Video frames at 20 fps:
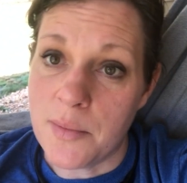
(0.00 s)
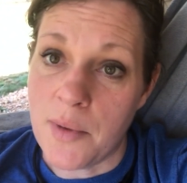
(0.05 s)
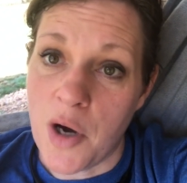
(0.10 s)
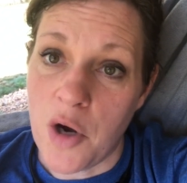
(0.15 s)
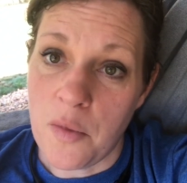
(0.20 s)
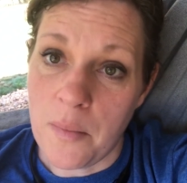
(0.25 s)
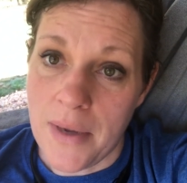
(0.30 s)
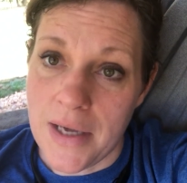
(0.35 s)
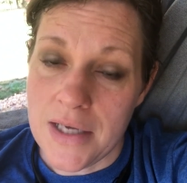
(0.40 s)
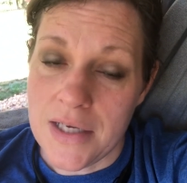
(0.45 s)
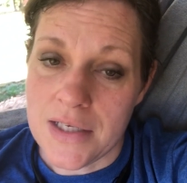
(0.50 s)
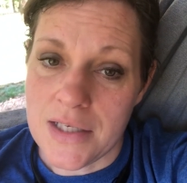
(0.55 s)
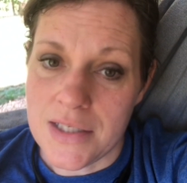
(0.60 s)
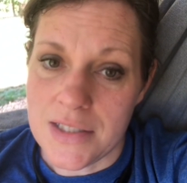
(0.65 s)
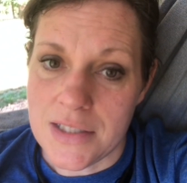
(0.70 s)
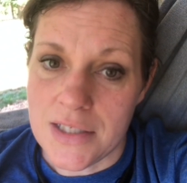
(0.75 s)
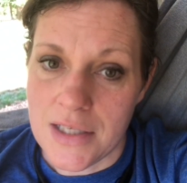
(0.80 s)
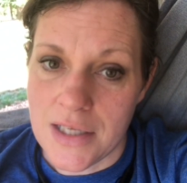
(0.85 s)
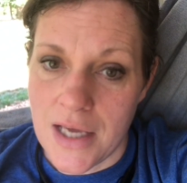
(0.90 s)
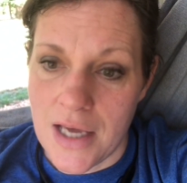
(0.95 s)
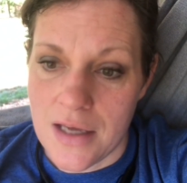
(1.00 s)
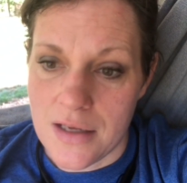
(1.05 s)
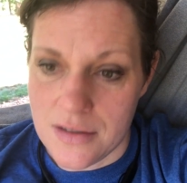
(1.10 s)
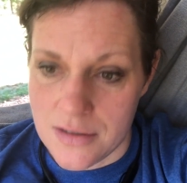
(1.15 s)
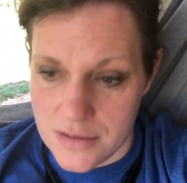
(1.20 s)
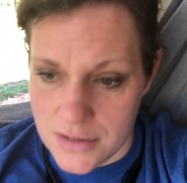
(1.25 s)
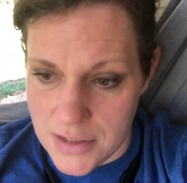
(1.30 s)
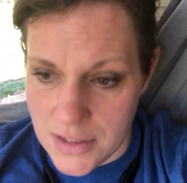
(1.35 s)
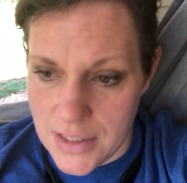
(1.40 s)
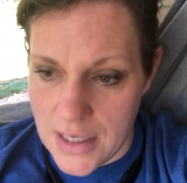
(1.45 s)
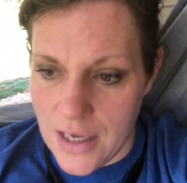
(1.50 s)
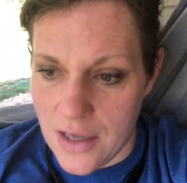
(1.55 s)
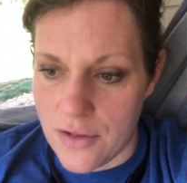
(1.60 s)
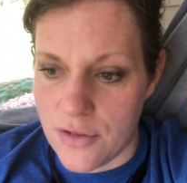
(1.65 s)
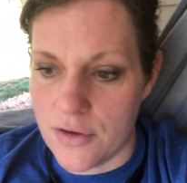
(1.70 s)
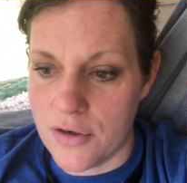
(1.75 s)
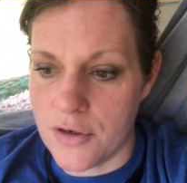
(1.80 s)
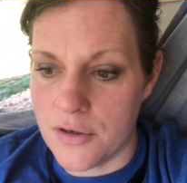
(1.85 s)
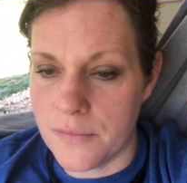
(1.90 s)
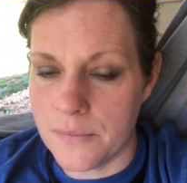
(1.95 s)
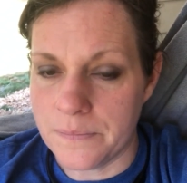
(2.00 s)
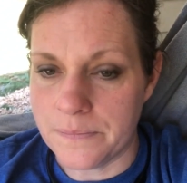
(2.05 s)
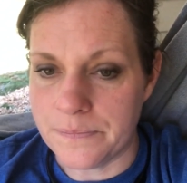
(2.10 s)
homemaking together,